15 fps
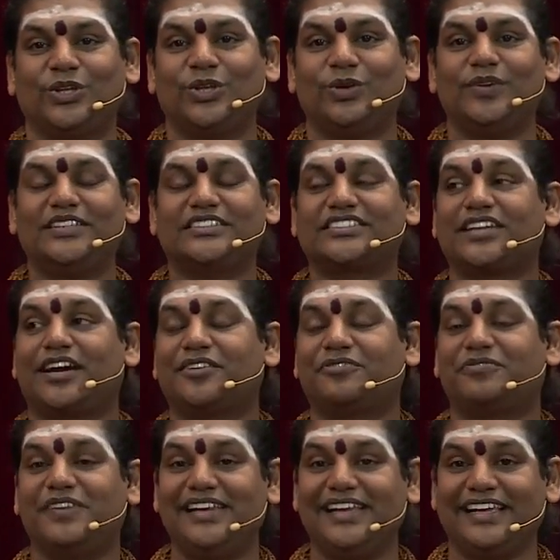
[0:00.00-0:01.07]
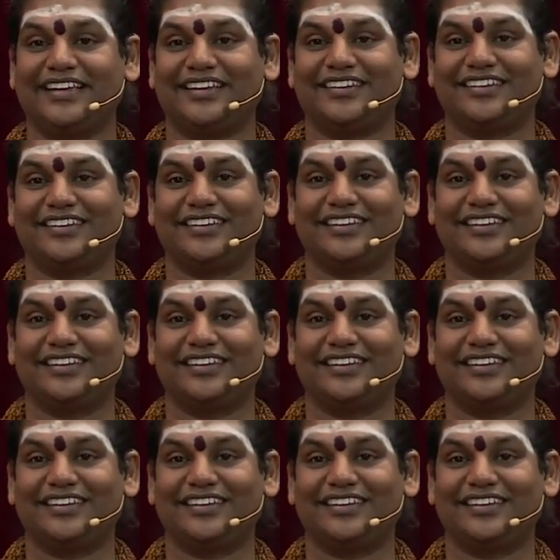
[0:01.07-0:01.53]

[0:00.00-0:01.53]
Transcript: You will start feeling,